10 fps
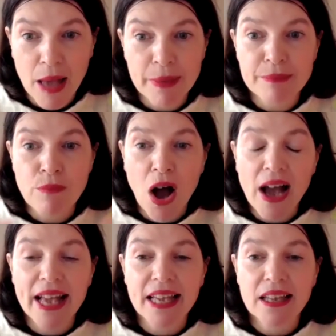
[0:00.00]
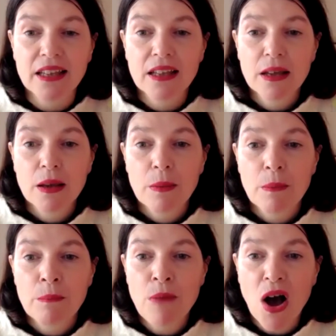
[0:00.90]
I mean, my
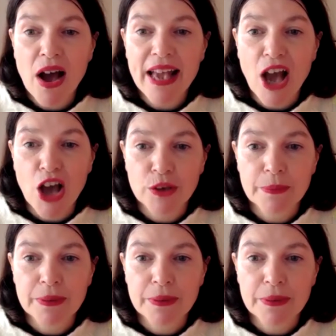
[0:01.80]
My hope